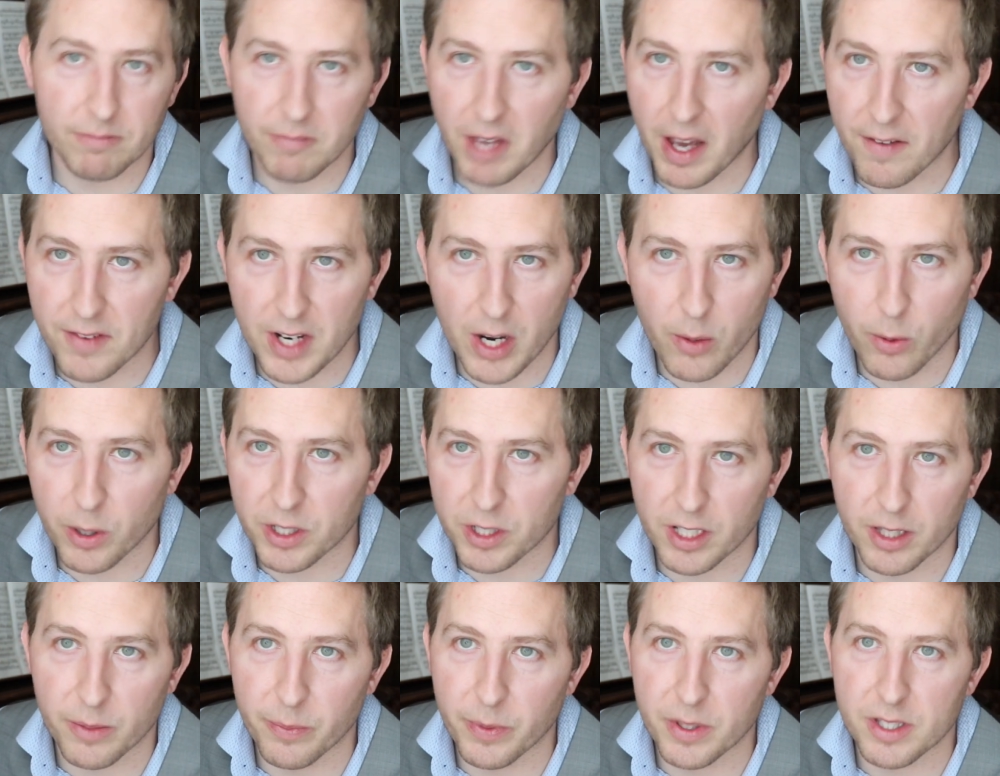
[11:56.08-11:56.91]
have not
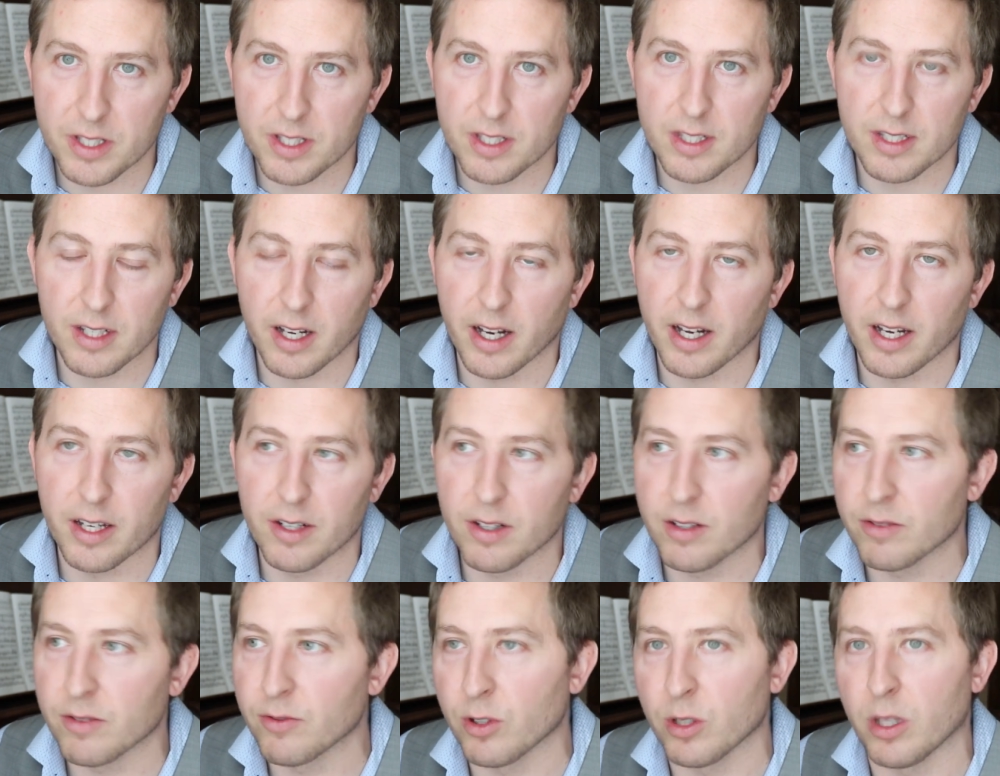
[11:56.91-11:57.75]
worked on the business
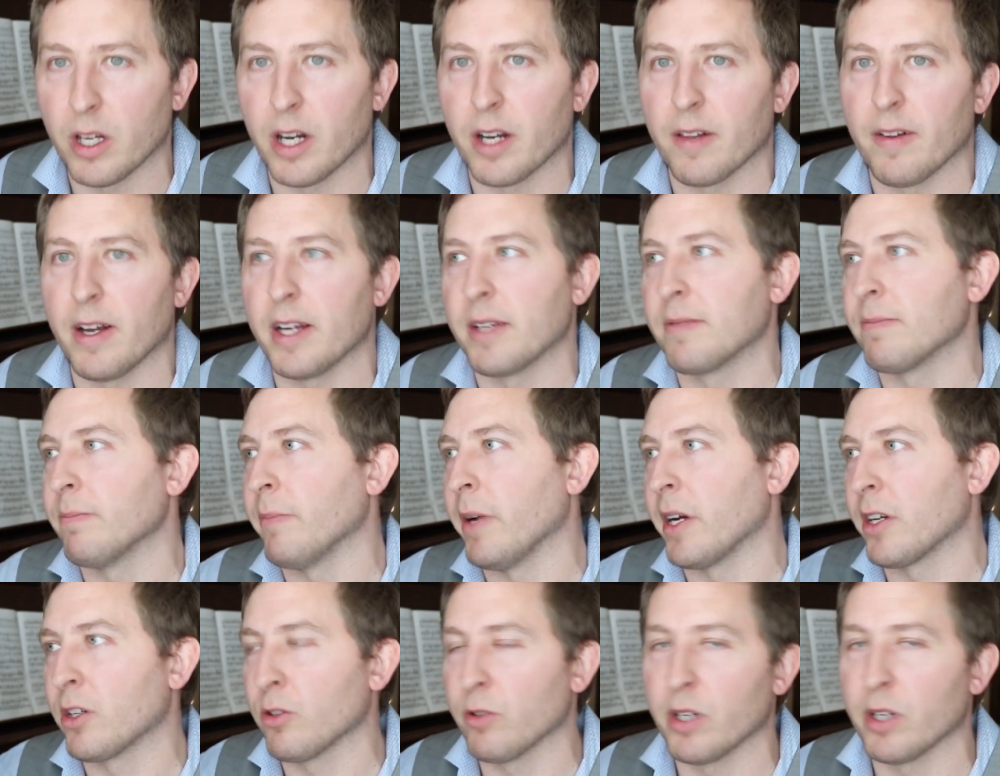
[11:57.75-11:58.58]
side for a lot of like
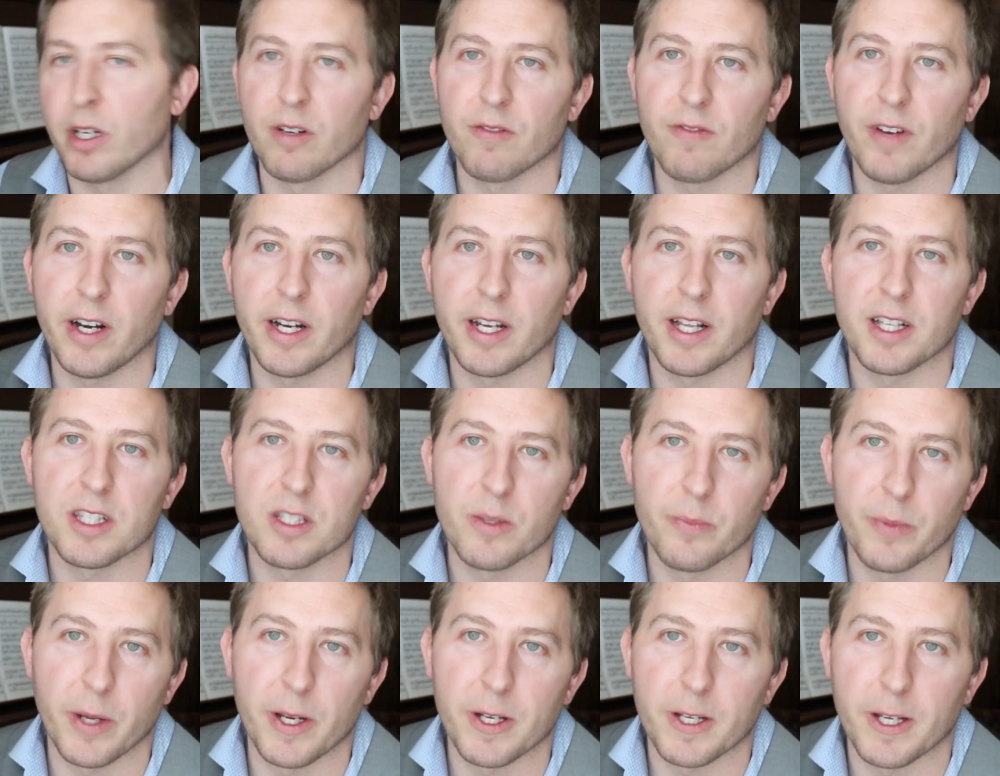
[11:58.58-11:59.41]
my career in finance
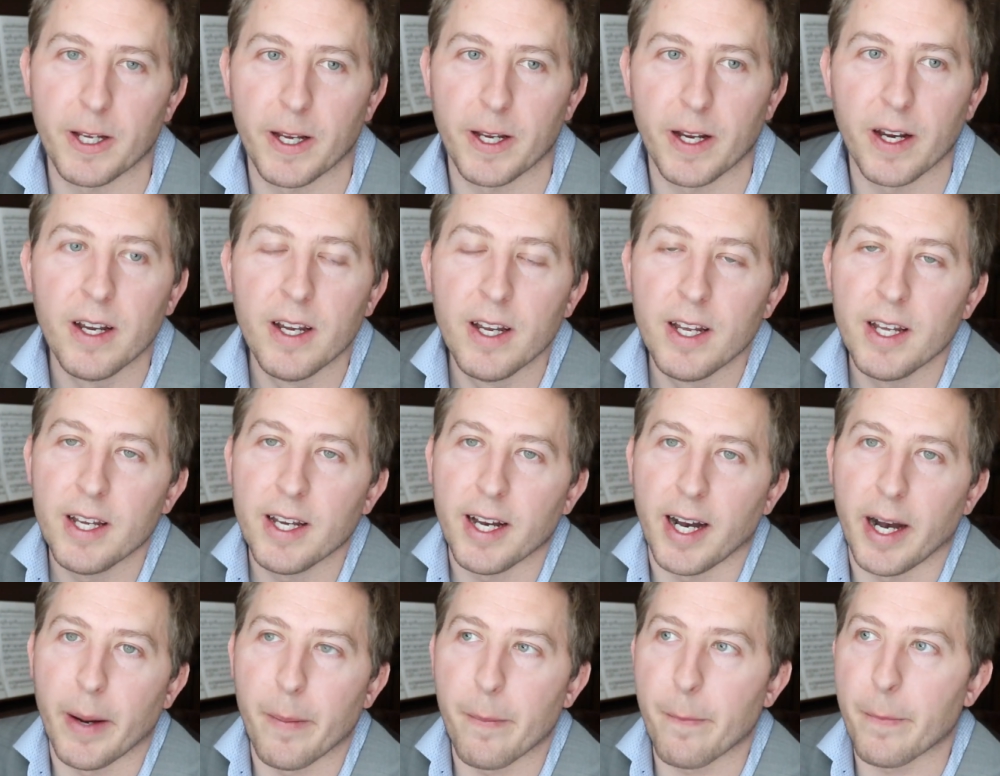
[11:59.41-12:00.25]
and banking,
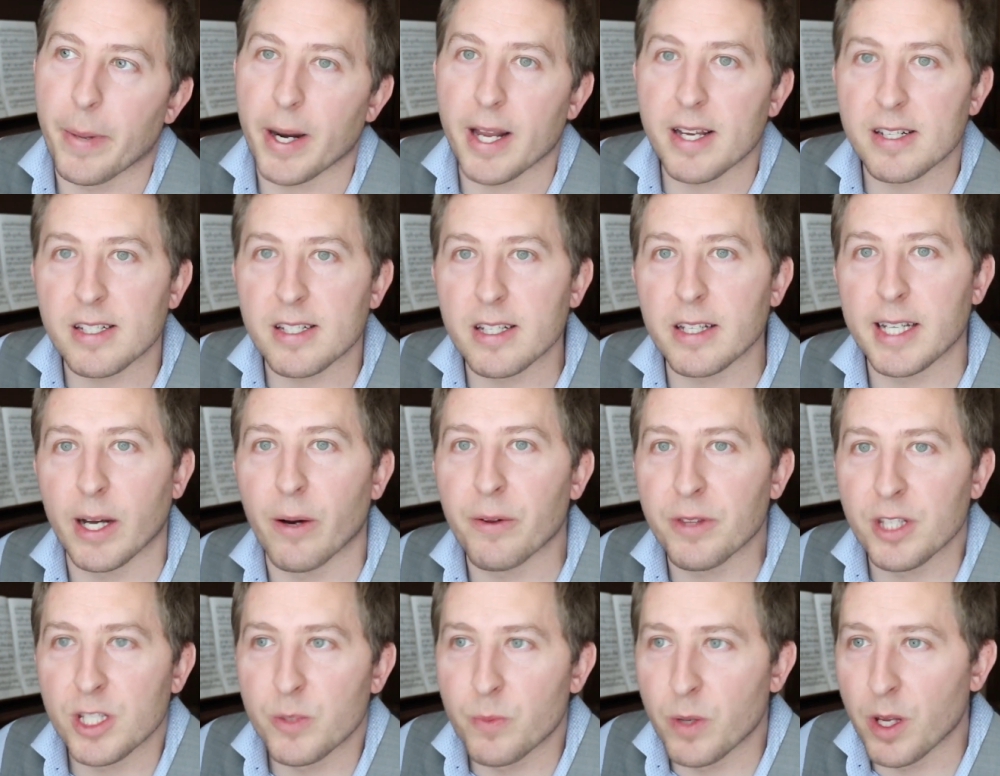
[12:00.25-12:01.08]
uh, but I sit down
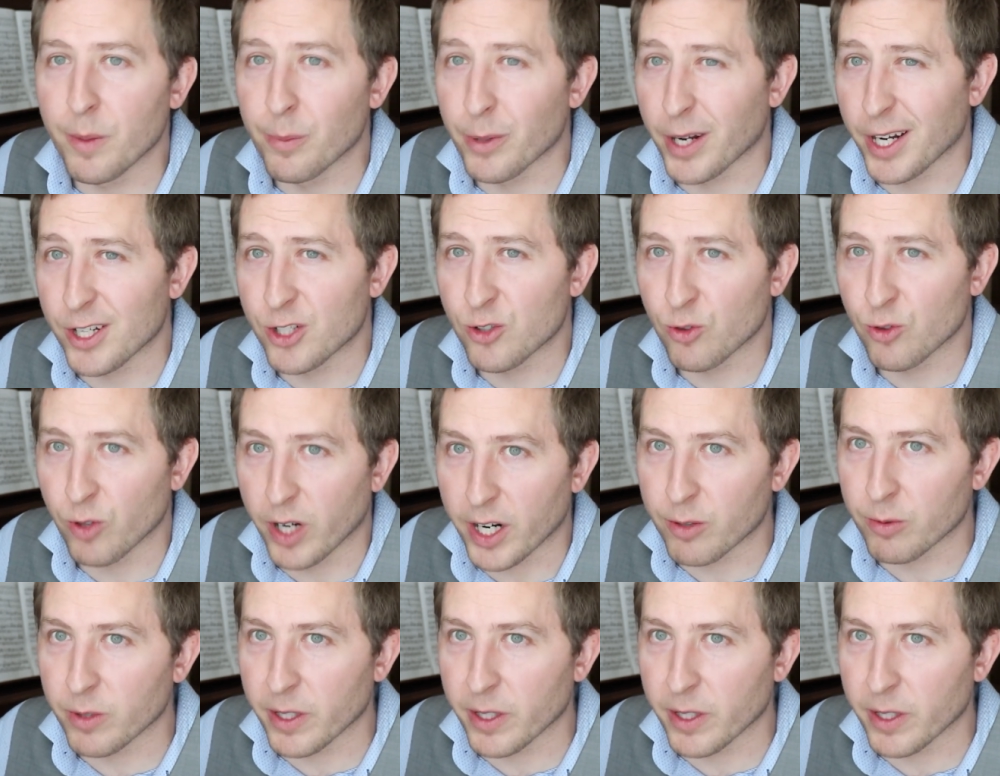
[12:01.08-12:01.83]
with these people and I try to